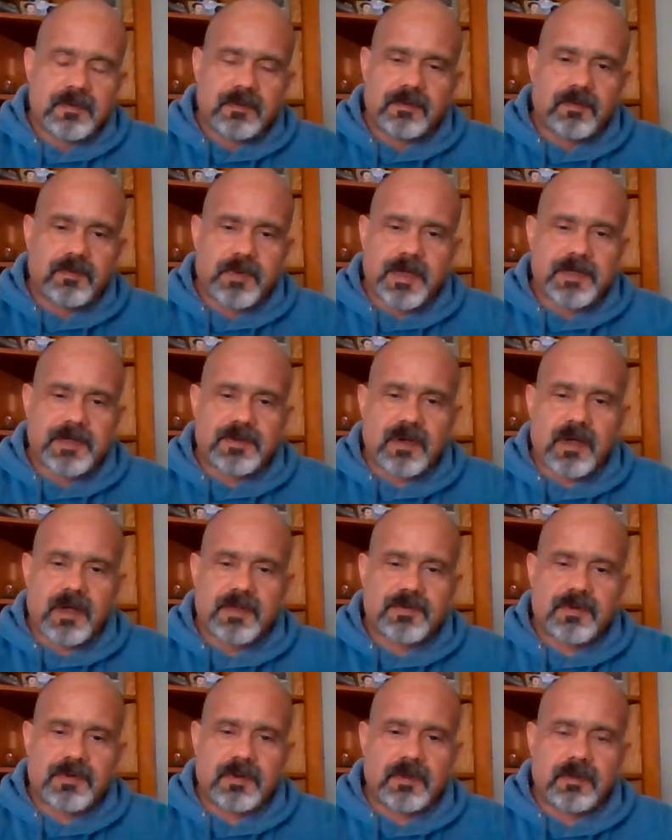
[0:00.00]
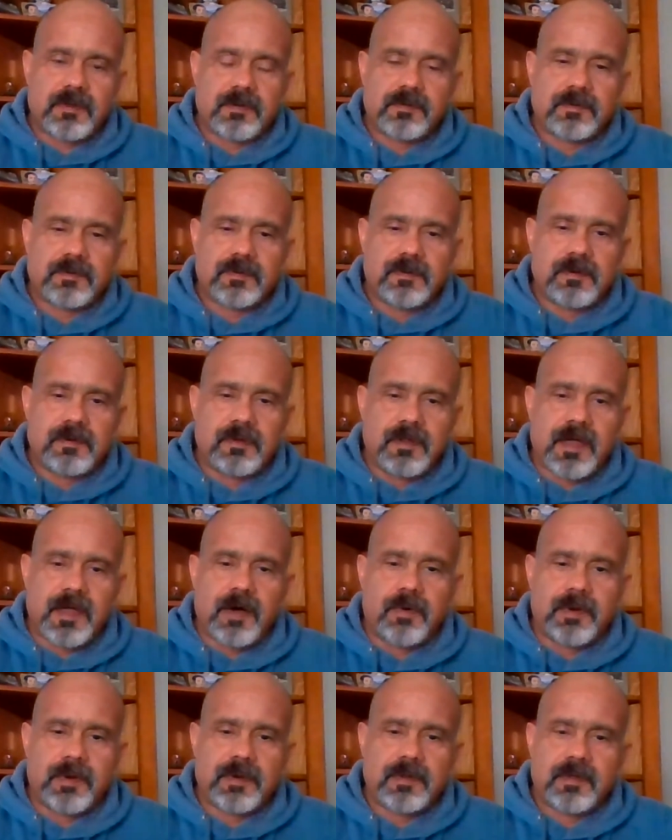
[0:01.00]
the ways God's going to
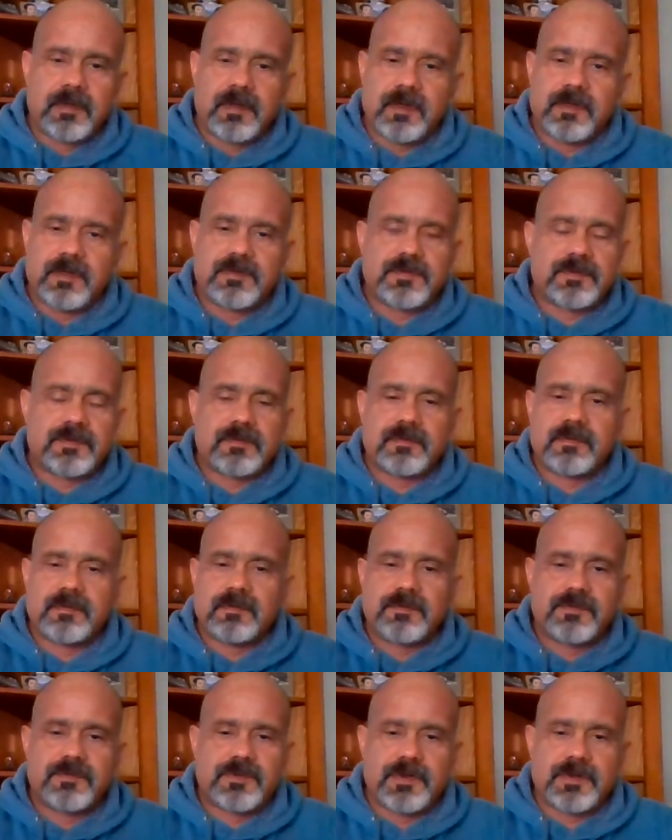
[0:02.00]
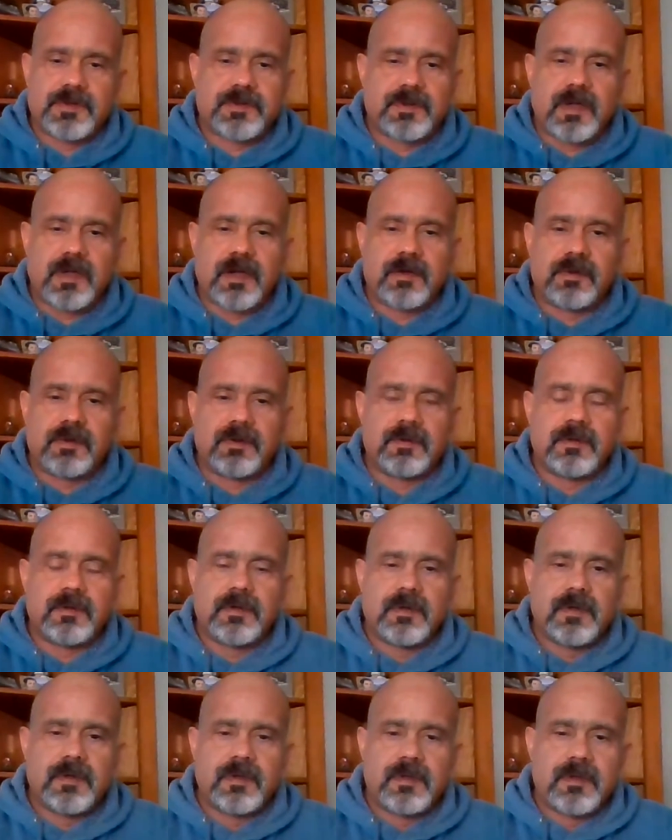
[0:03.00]
allow it. He's just not going to
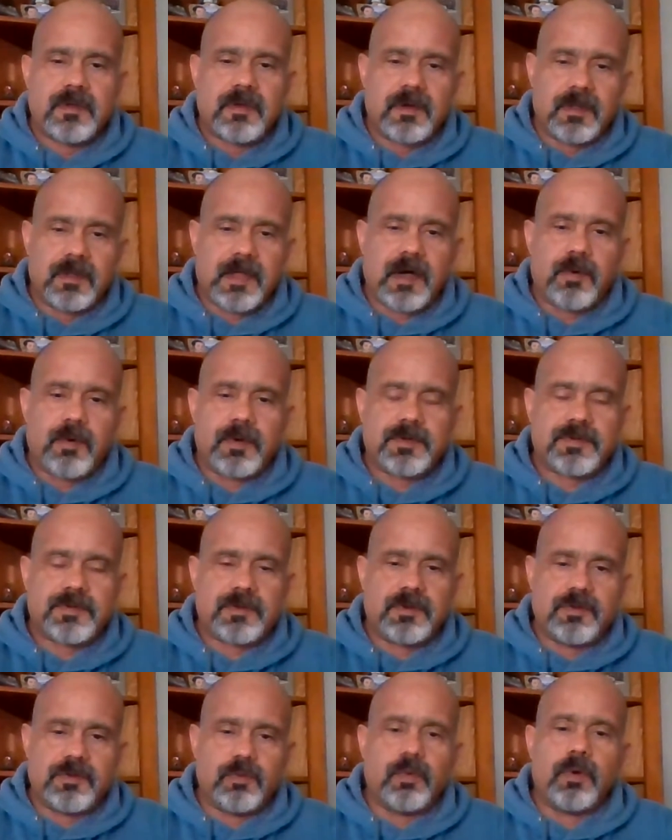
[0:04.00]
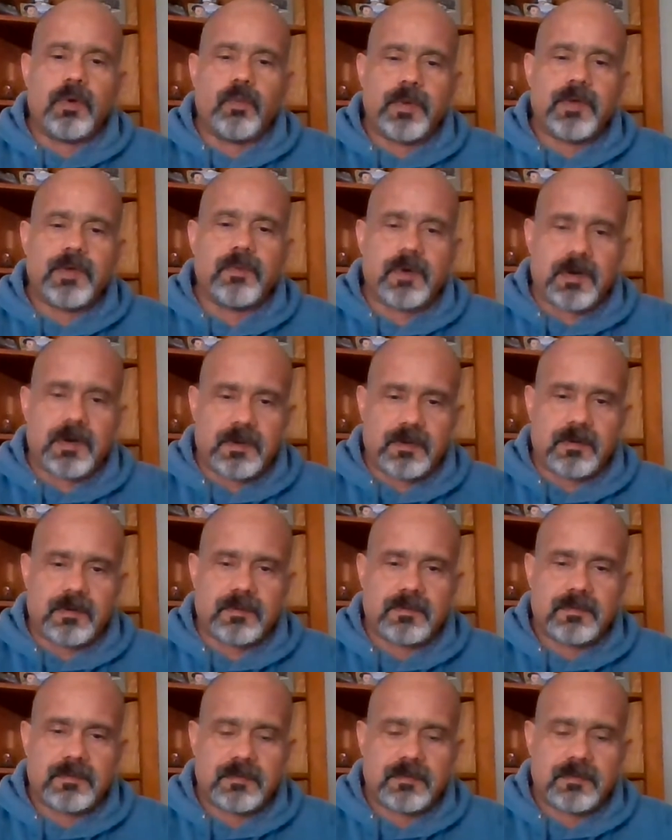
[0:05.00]
allow us to do what we want to do.